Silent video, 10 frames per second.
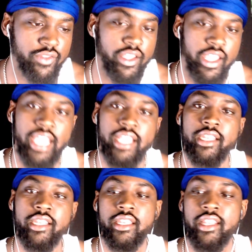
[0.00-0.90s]
And
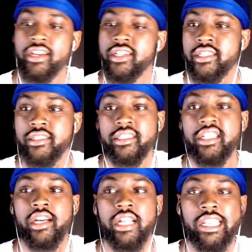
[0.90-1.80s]
there's
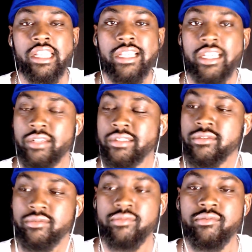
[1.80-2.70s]
a
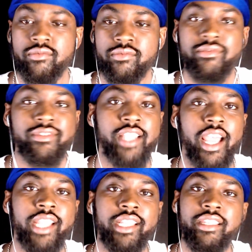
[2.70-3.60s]

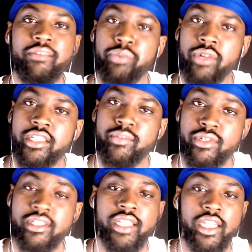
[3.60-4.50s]

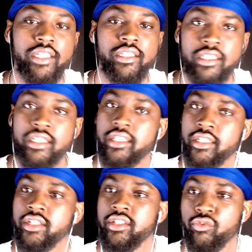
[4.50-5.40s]
90%+ of
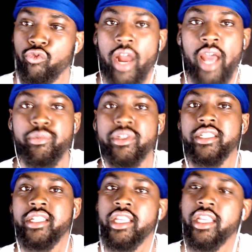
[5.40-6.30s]
rappers in
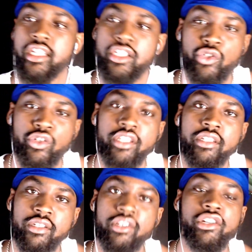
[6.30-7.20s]
the
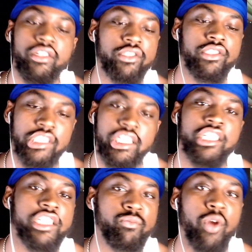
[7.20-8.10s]
industry, she is
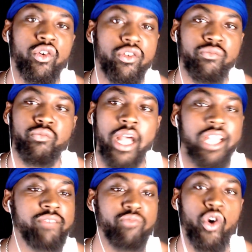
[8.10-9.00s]
smoke.
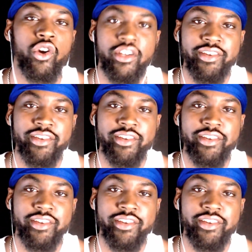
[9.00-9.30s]
Probably more.